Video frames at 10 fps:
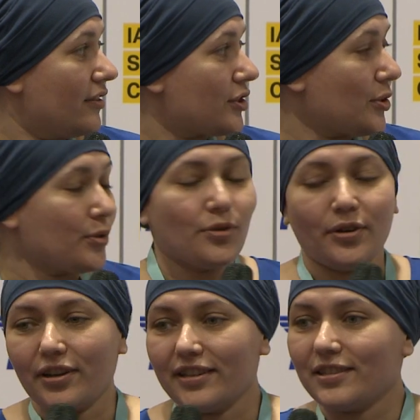show to
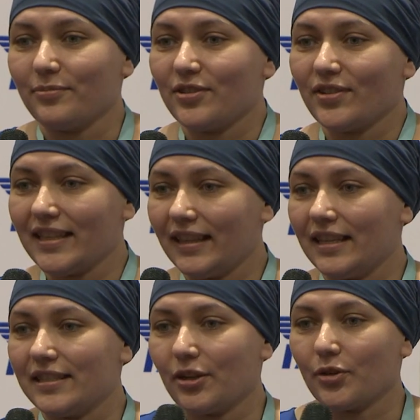our customers recently,
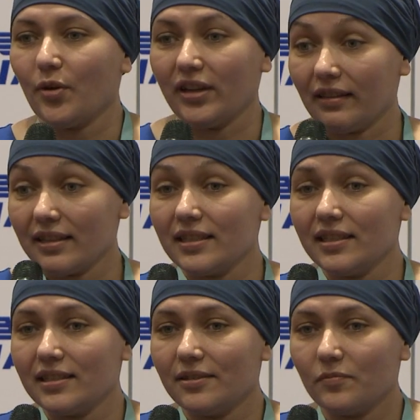it's a crew
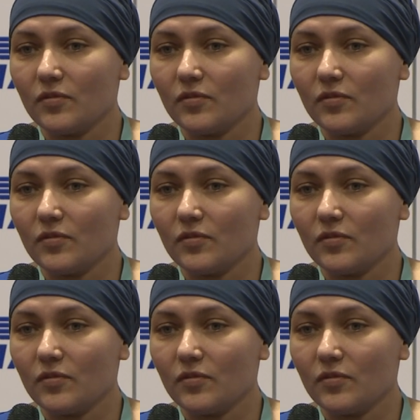analysis.